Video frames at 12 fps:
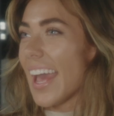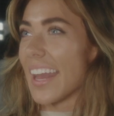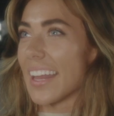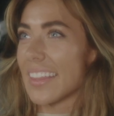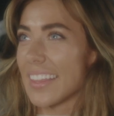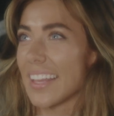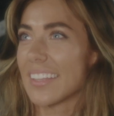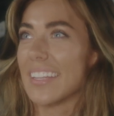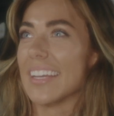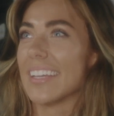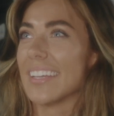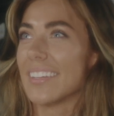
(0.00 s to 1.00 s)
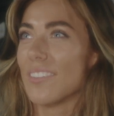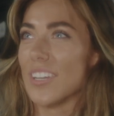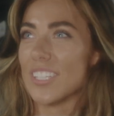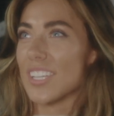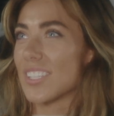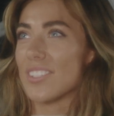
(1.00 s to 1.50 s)
And I think like
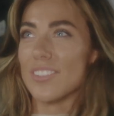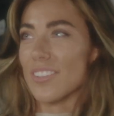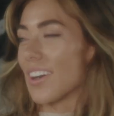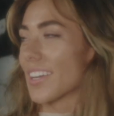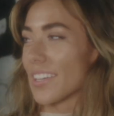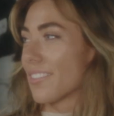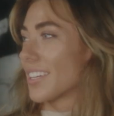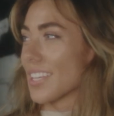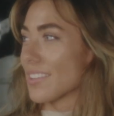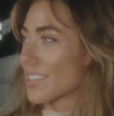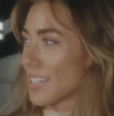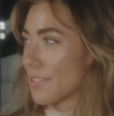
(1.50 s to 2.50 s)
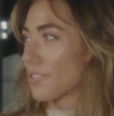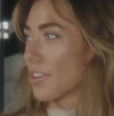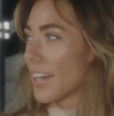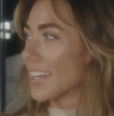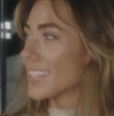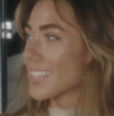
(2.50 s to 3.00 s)
we just do not give ourselves enough
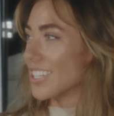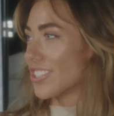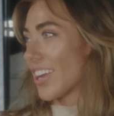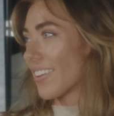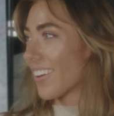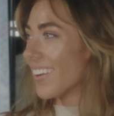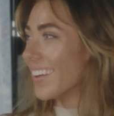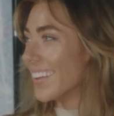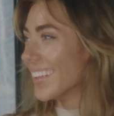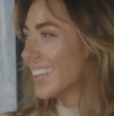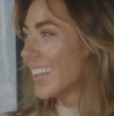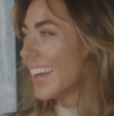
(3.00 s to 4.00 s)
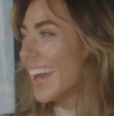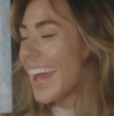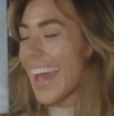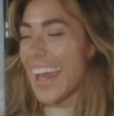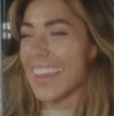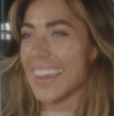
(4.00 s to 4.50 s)
grace in general.
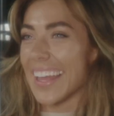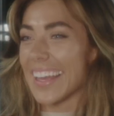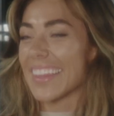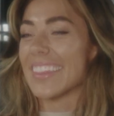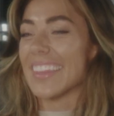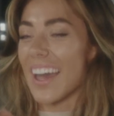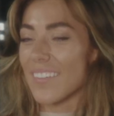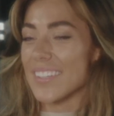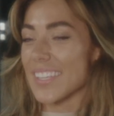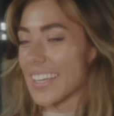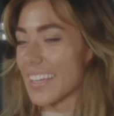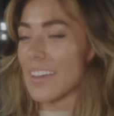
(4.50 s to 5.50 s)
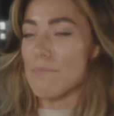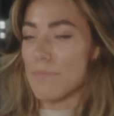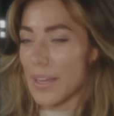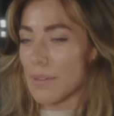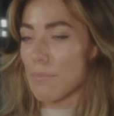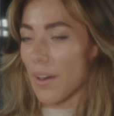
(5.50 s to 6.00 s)
And like that was like a
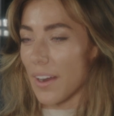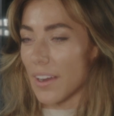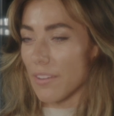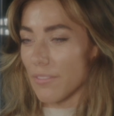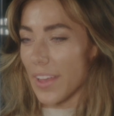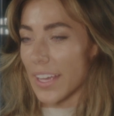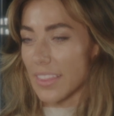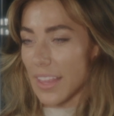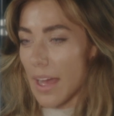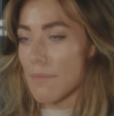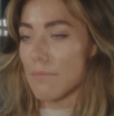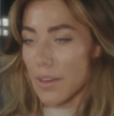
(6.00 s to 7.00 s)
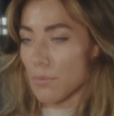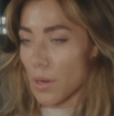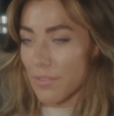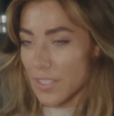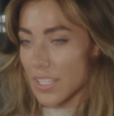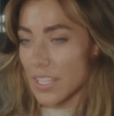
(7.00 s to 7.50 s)
big part of like that
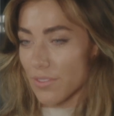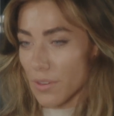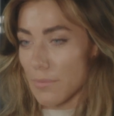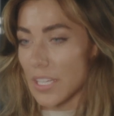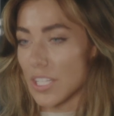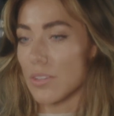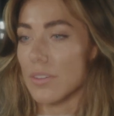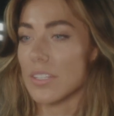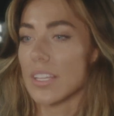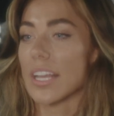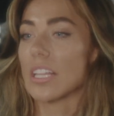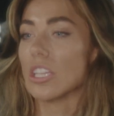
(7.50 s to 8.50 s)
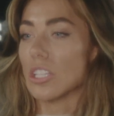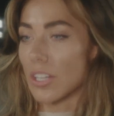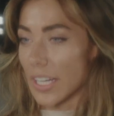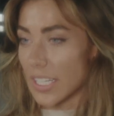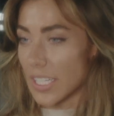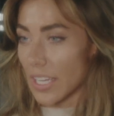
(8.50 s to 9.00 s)
metamorphosis for me too, is like
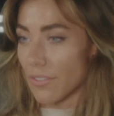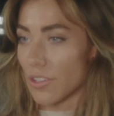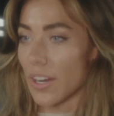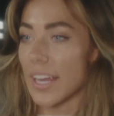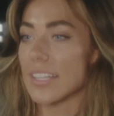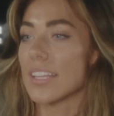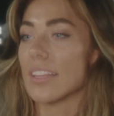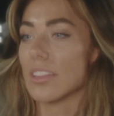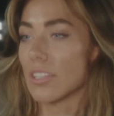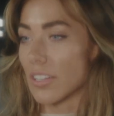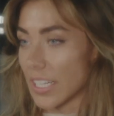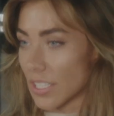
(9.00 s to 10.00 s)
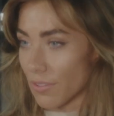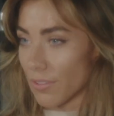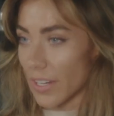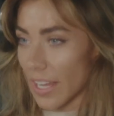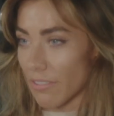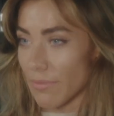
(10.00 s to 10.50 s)
learning to give grace and learning to
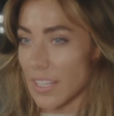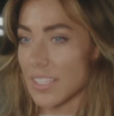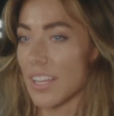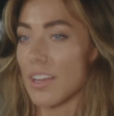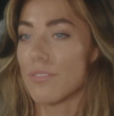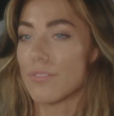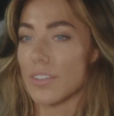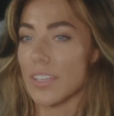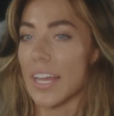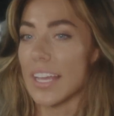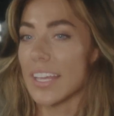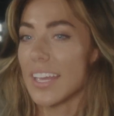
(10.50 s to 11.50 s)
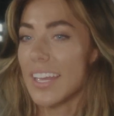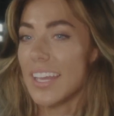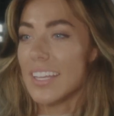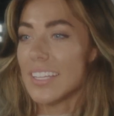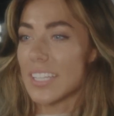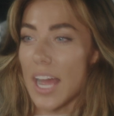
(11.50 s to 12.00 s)
forgive myself for like
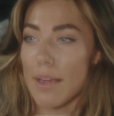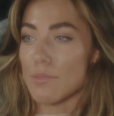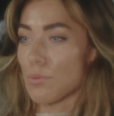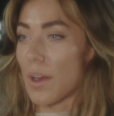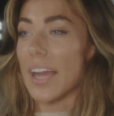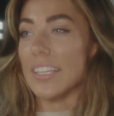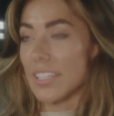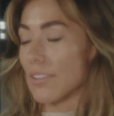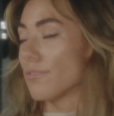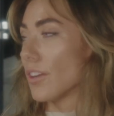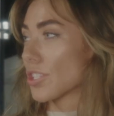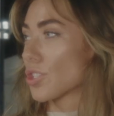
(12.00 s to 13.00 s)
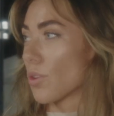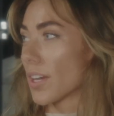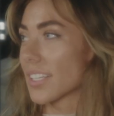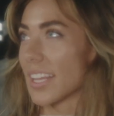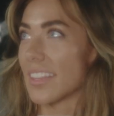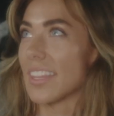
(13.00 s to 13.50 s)
times where I did fall
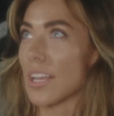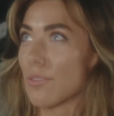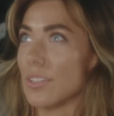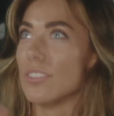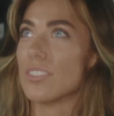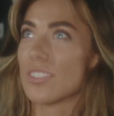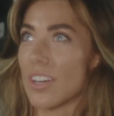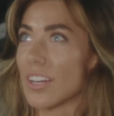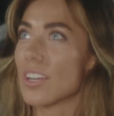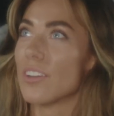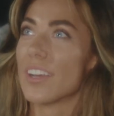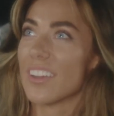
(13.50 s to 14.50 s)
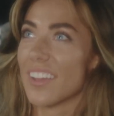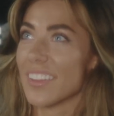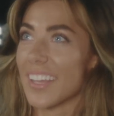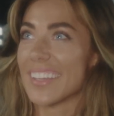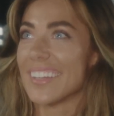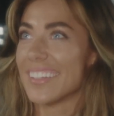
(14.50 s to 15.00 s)
short. Because I think when you start going on
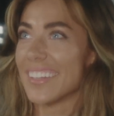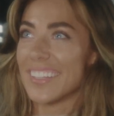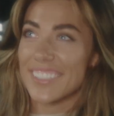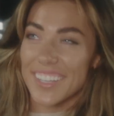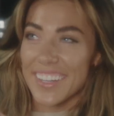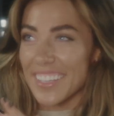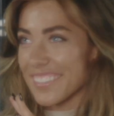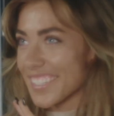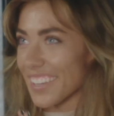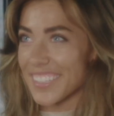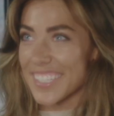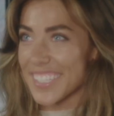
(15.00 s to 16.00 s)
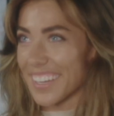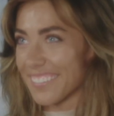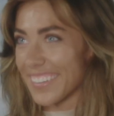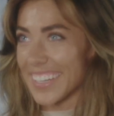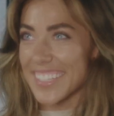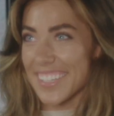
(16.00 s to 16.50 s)
like a journey of
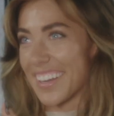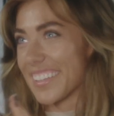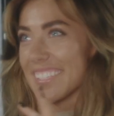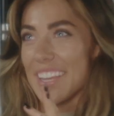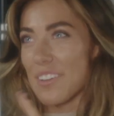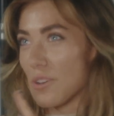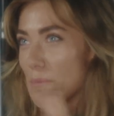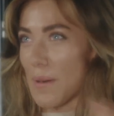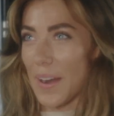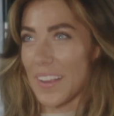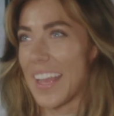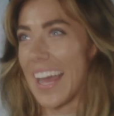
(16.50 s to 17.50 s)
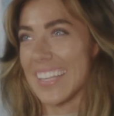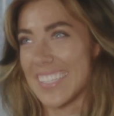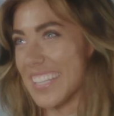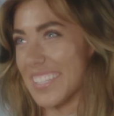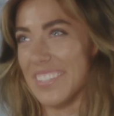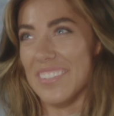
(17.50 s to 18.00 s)
self-discovery, sorry, this like whole
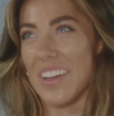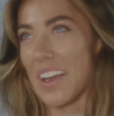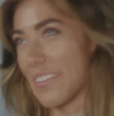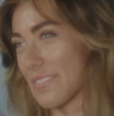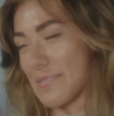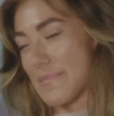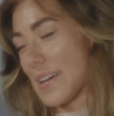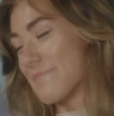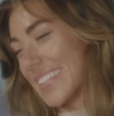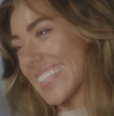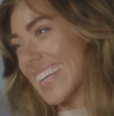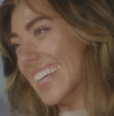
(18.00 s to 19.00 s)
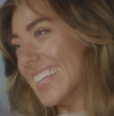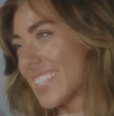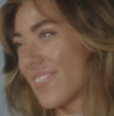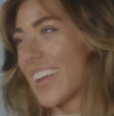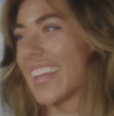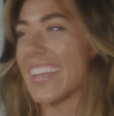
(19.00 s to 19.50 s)
podcast is not even about
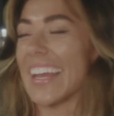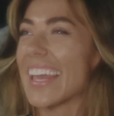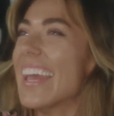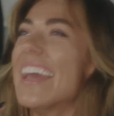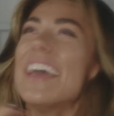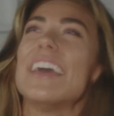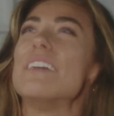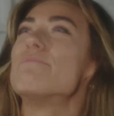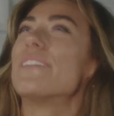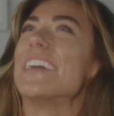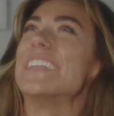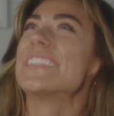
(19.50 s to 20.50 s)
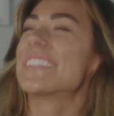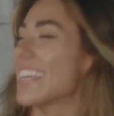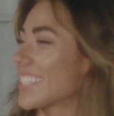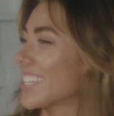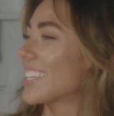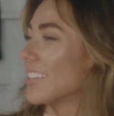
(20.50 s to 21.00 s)
business, but like it plays
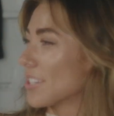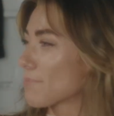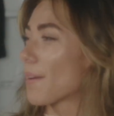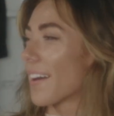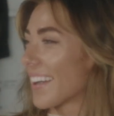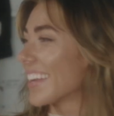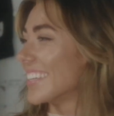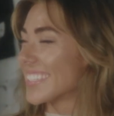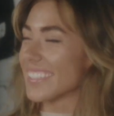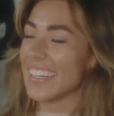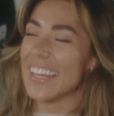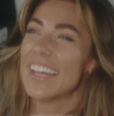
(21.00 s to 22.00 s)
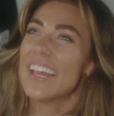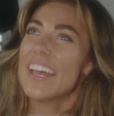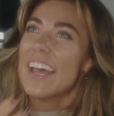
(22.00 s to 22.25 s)
such a huge part into it.